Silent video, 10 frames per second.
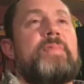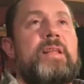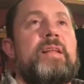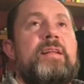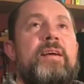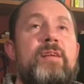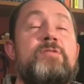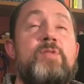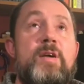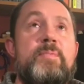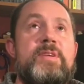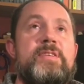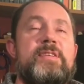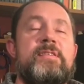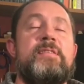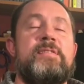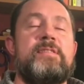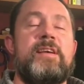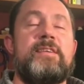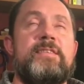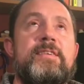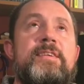like I'll try and be succinct.